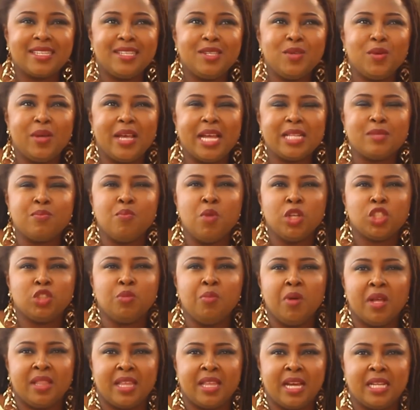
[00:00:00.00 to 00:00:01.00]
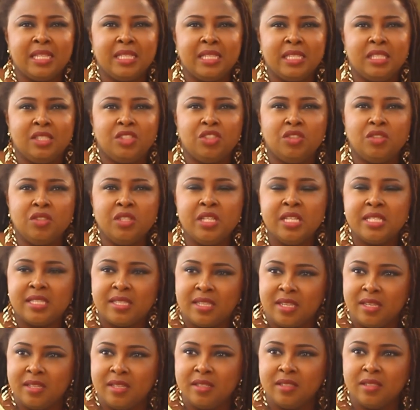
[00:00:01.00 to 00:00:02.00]
you get much more than the, the
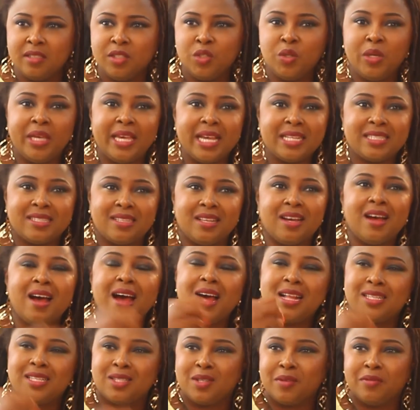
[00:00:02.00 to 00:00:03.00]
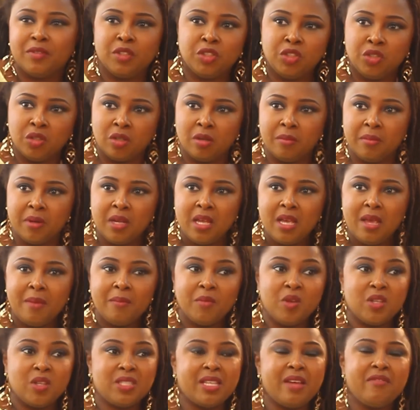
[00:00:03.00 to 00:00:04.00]
skill. You get the heart of the job.
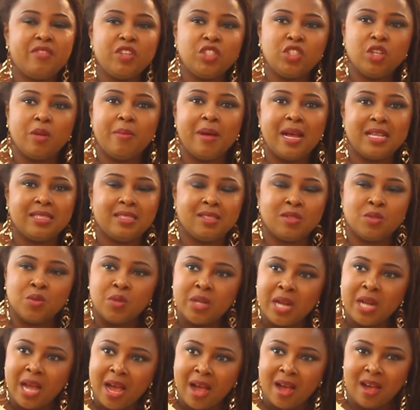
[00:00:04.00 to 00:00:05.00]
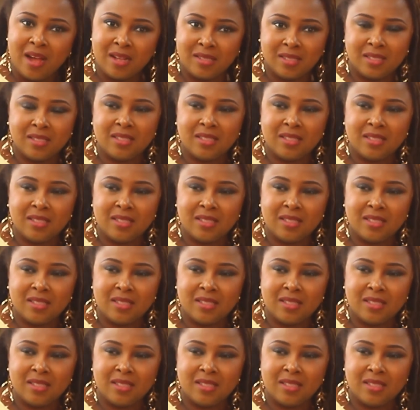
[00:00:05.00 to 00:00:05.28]
Because every job has its own heart.